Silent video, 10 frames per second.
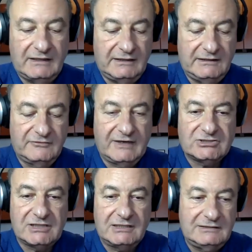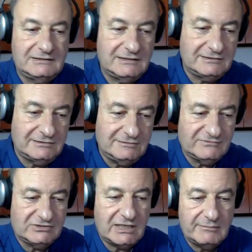in Russia, as a
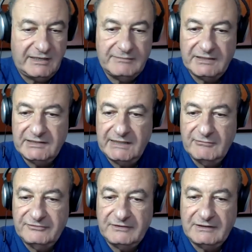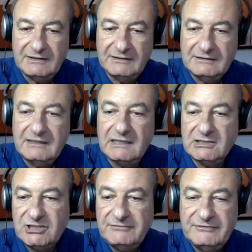gentleman by the name of
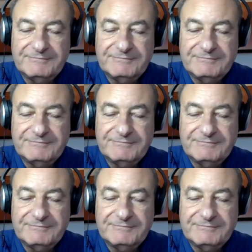Karchev.